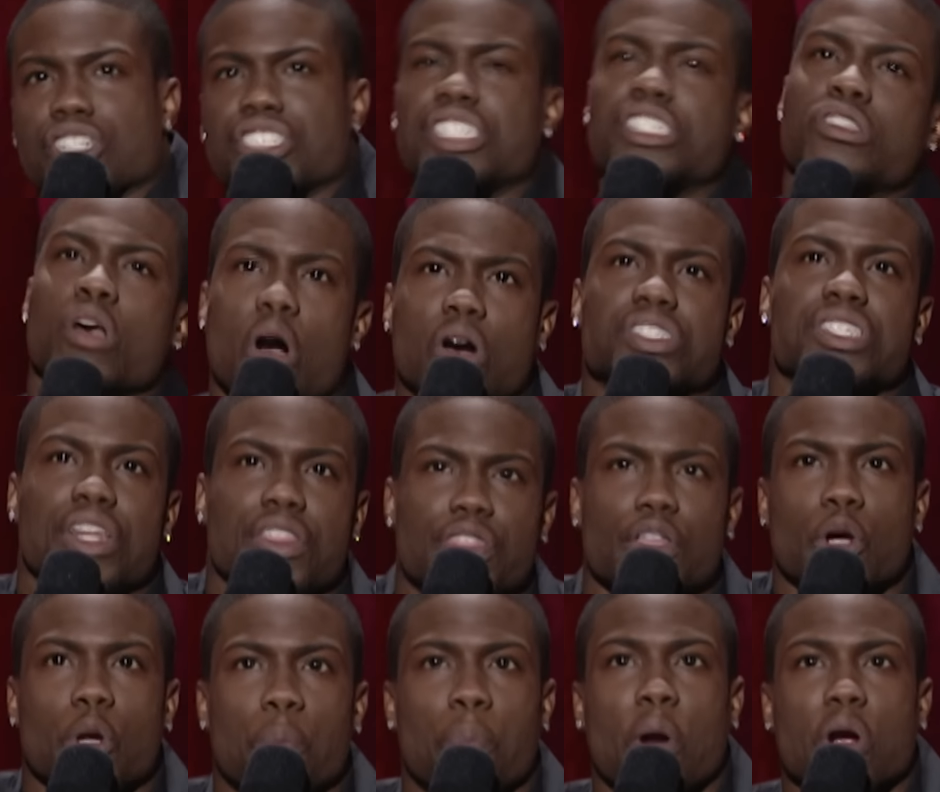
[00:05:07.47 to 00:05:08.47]
She talks in the
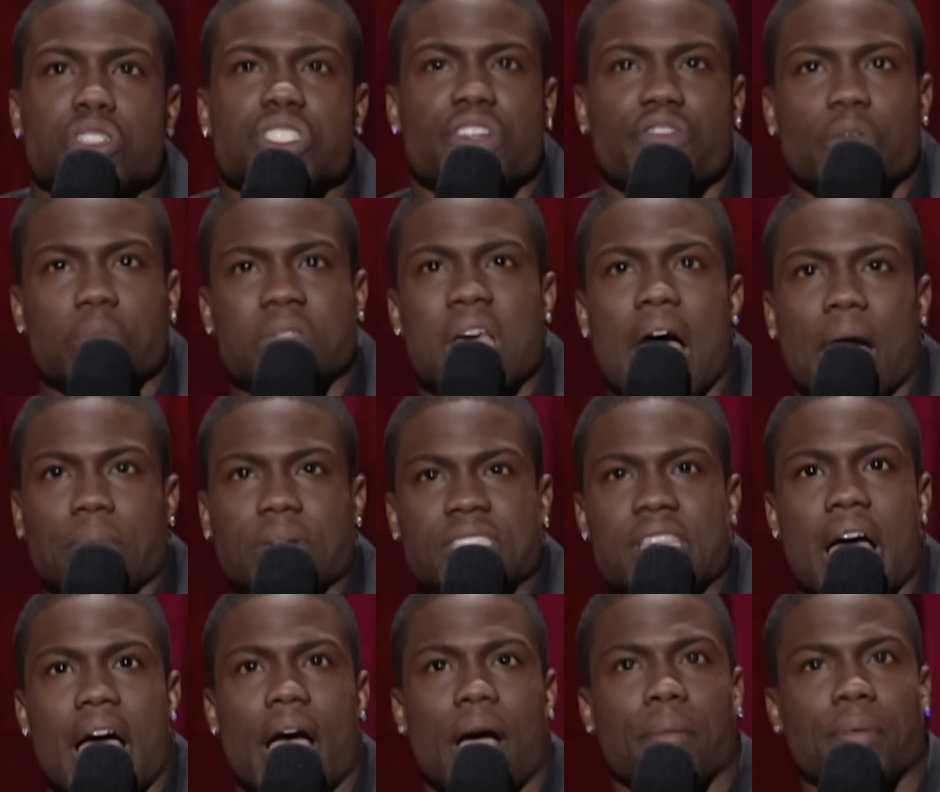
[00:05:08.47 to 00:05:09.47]
third person from time to
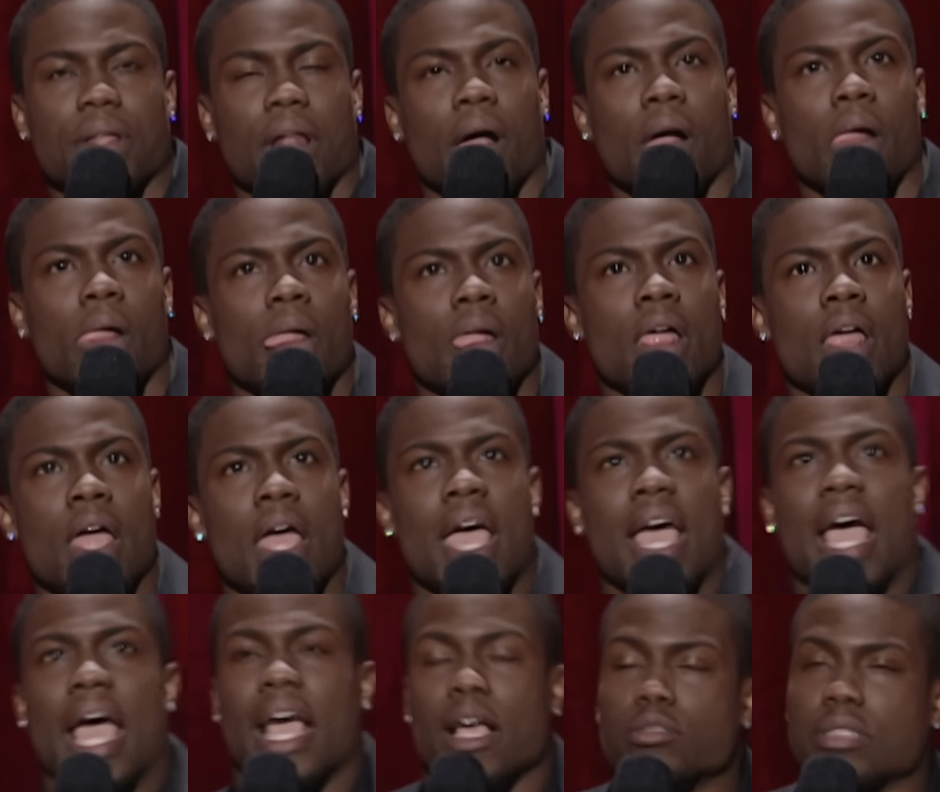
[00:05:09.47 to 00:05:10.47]
time. You know?
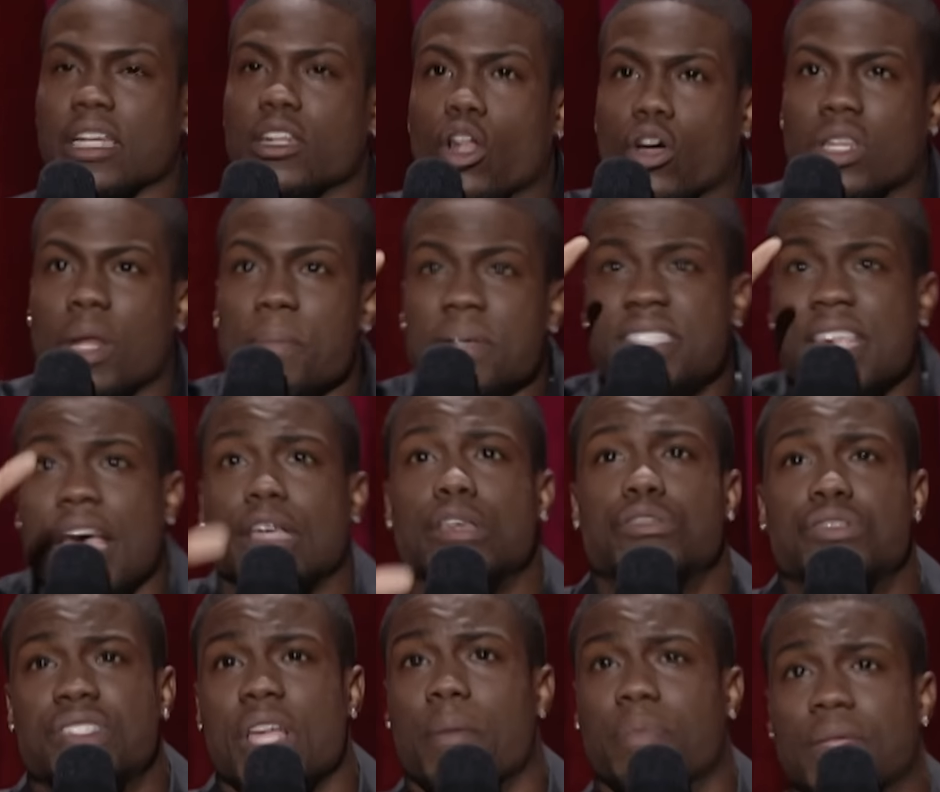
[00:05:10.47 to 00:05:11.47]
He was like, look, let me tell
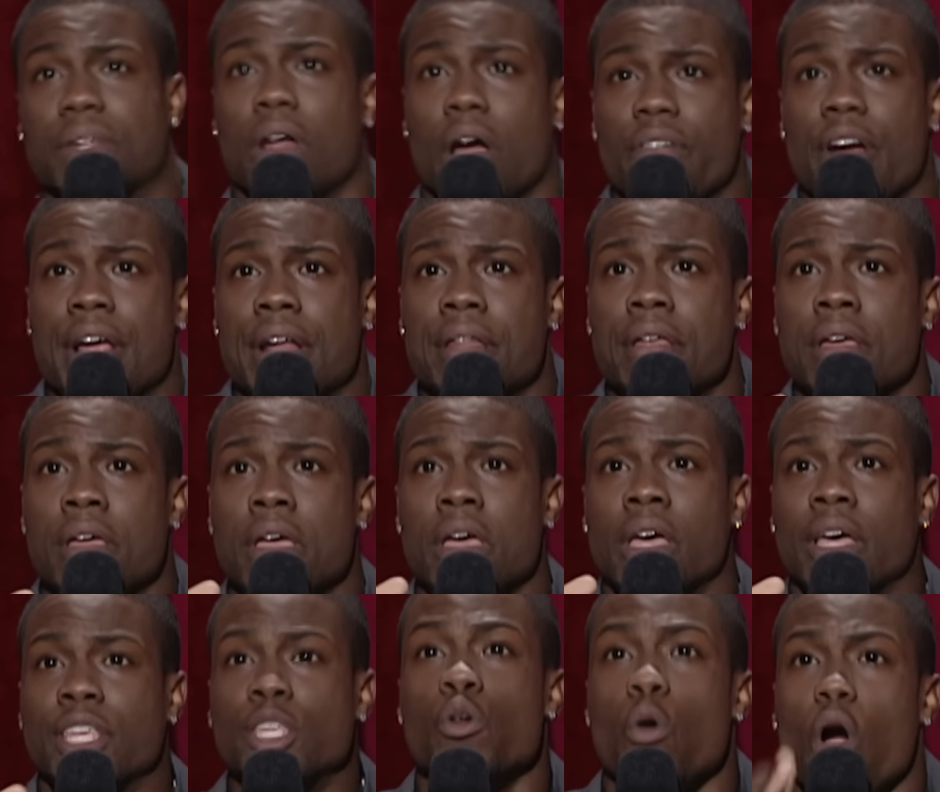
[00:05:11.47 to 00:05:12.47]
you something, all right?
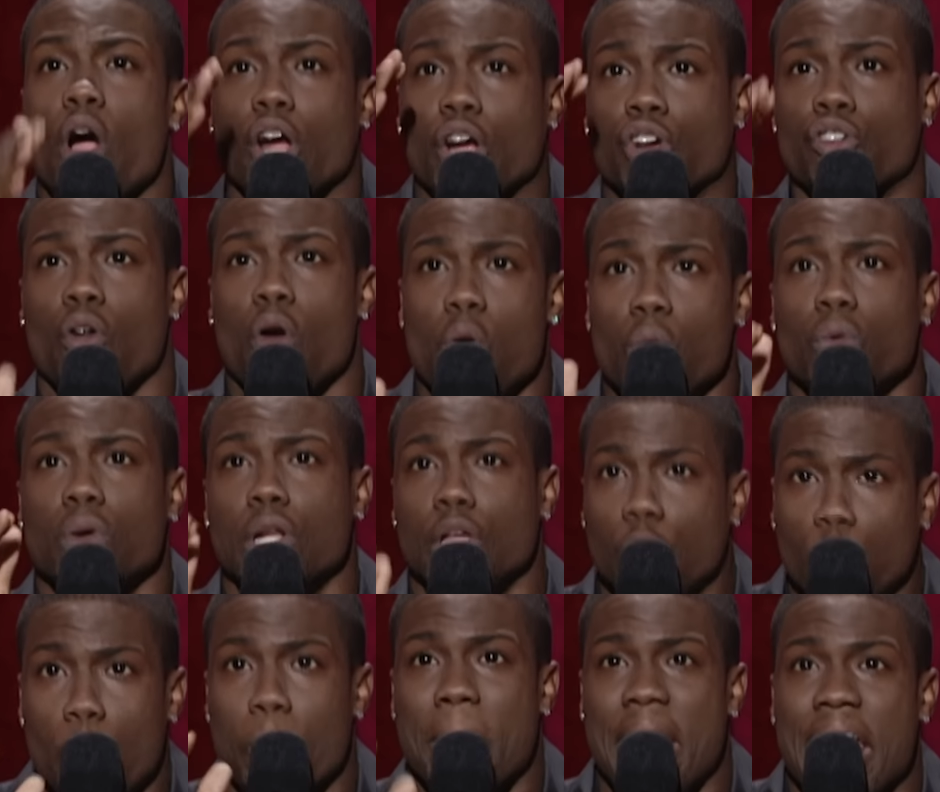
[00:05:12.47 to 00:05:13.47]
You are a grown
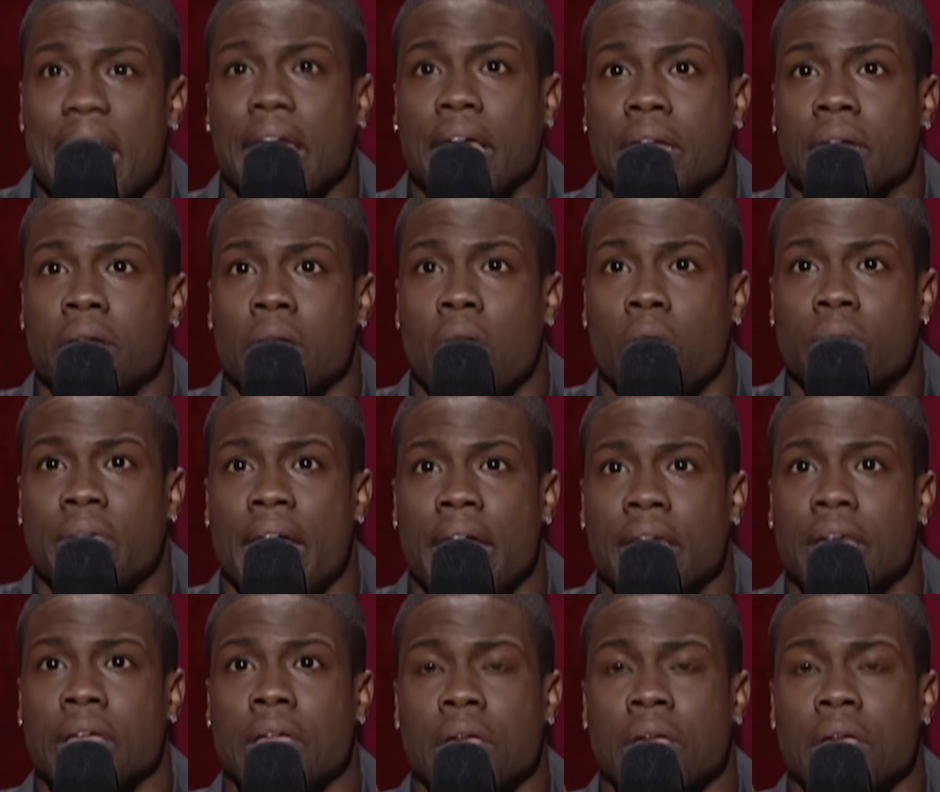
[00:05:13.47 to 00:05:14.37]
little man, okay?